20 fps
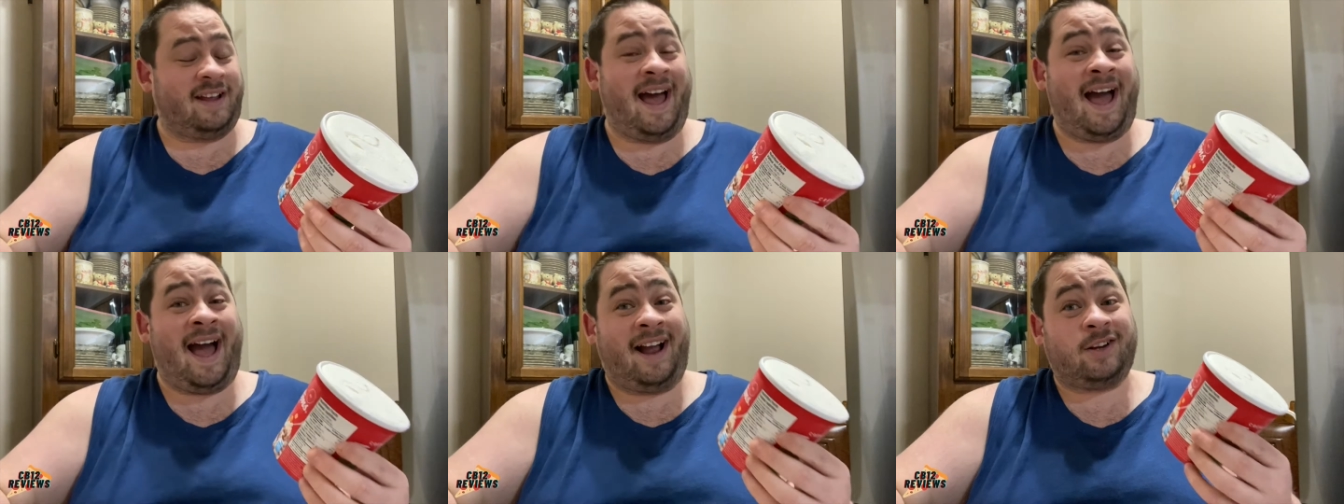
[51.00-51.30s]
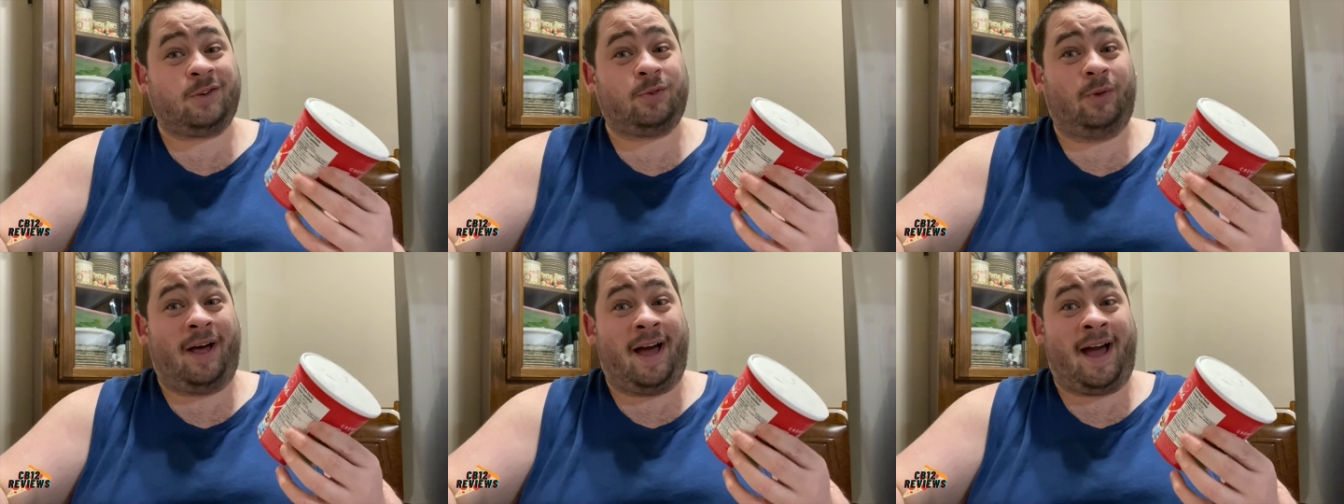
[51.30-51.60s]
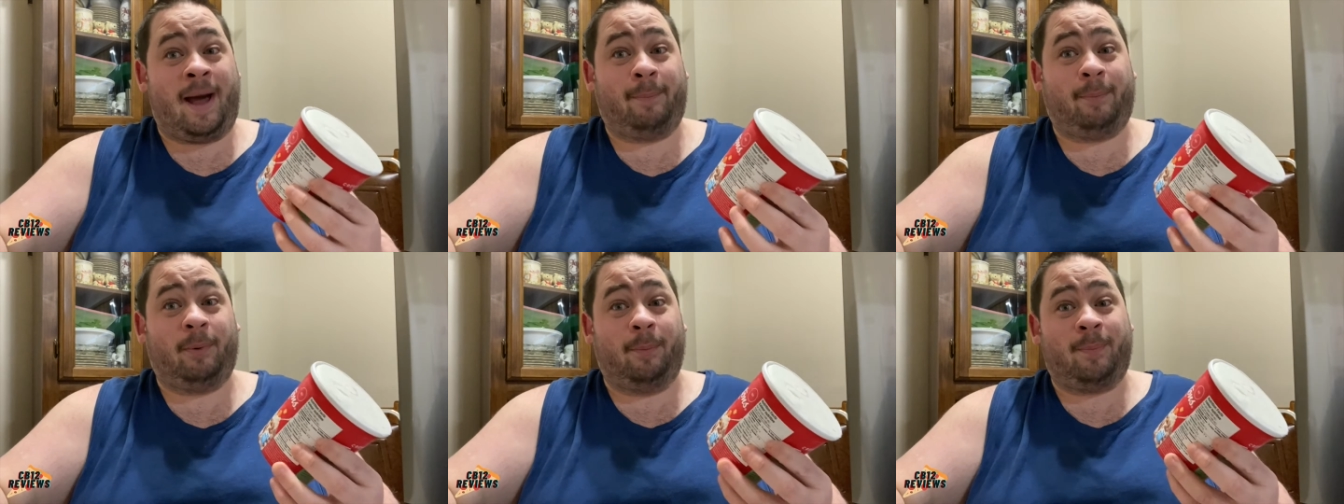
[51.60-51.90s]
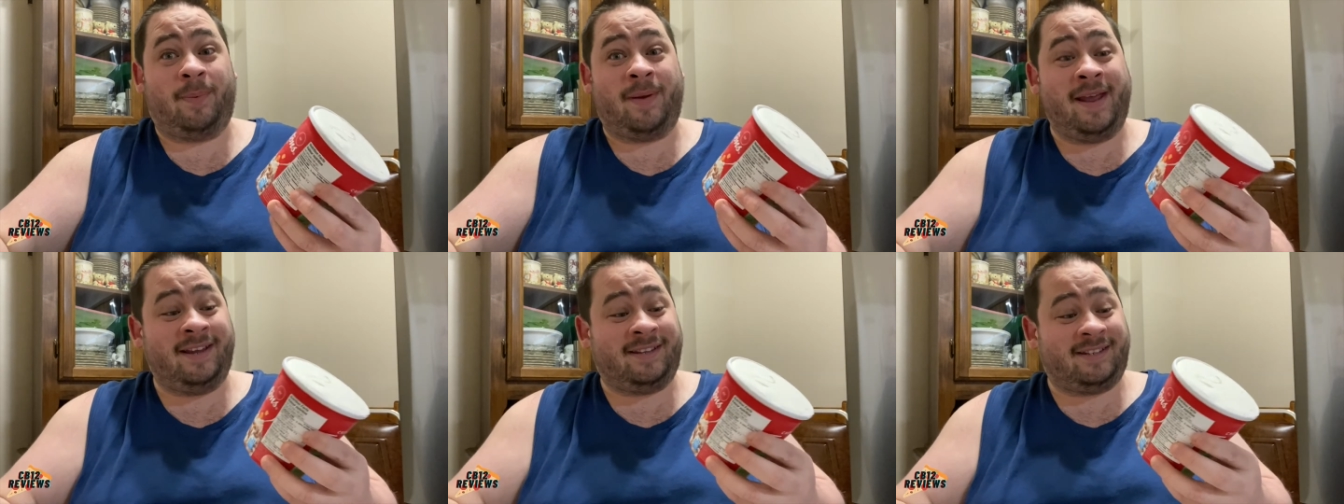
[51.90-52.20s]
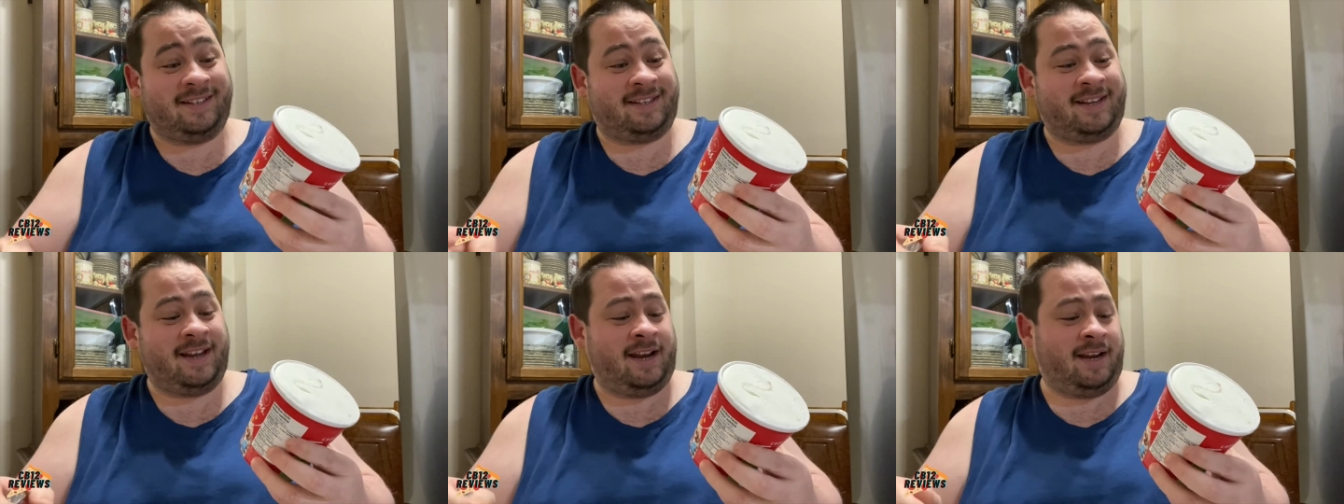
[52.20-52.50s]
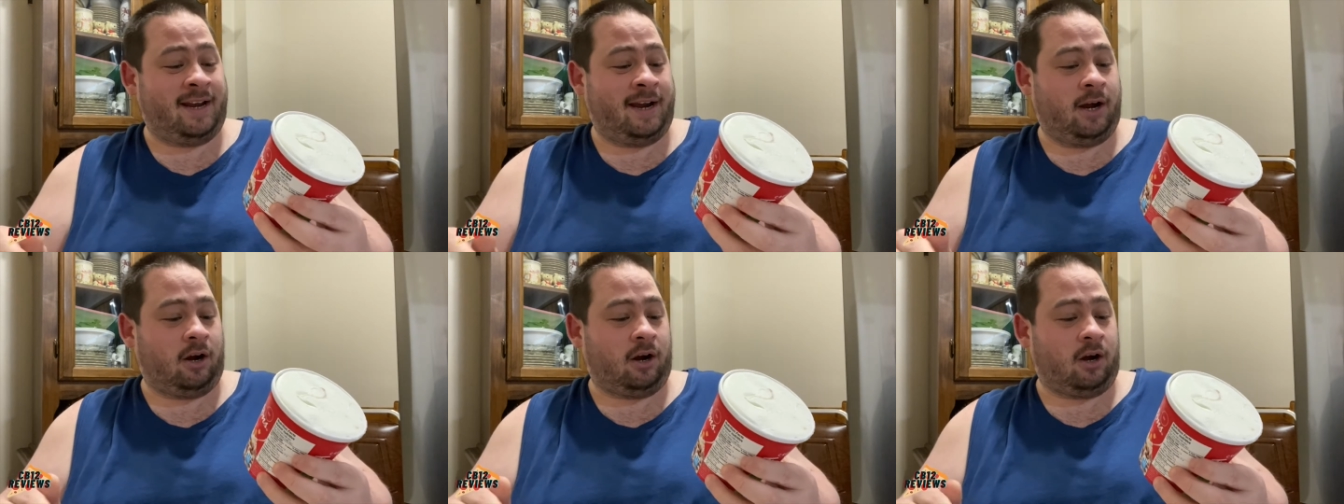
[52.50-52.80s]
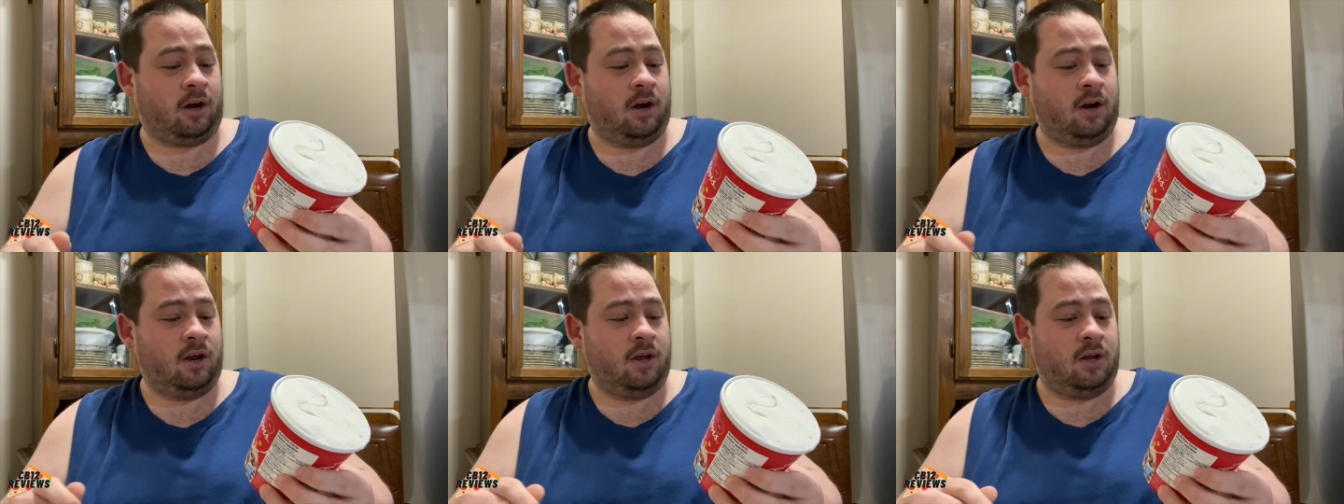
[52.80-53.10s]
actual apple pieces in
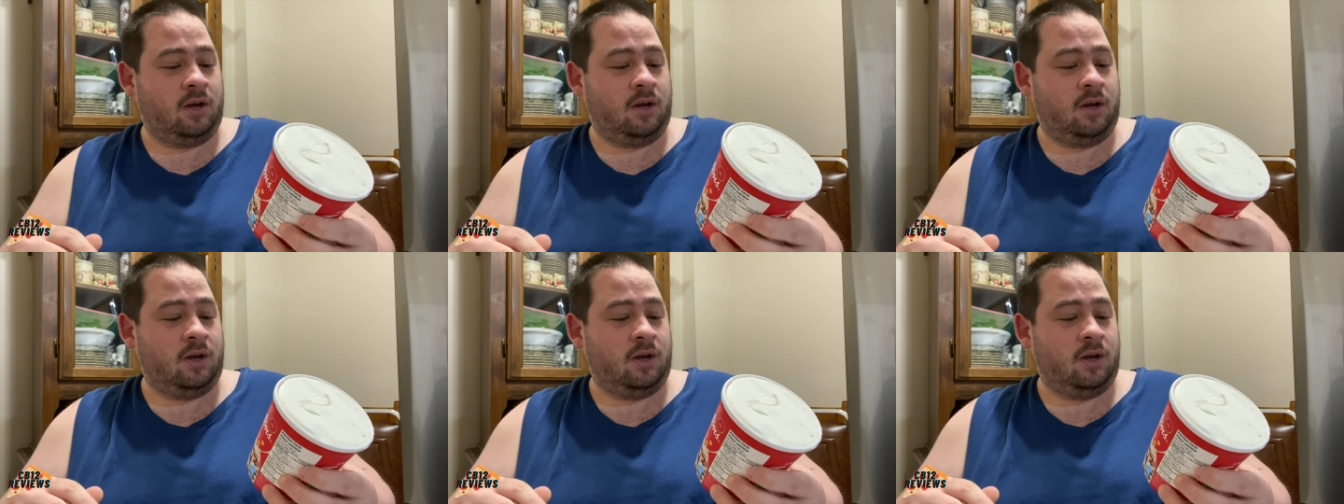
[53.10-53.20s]
here